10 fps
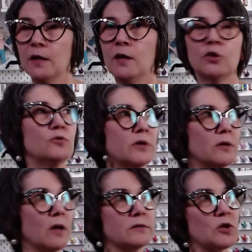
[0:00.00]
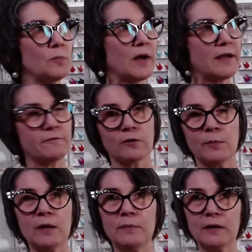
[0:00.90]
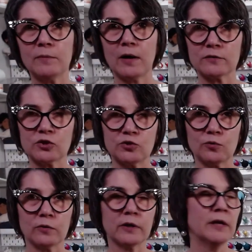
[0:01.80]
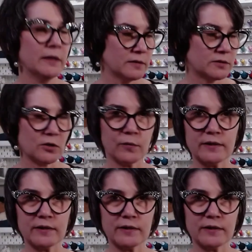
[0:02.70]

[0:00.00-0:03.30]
You could also buy from a big box store, the sewing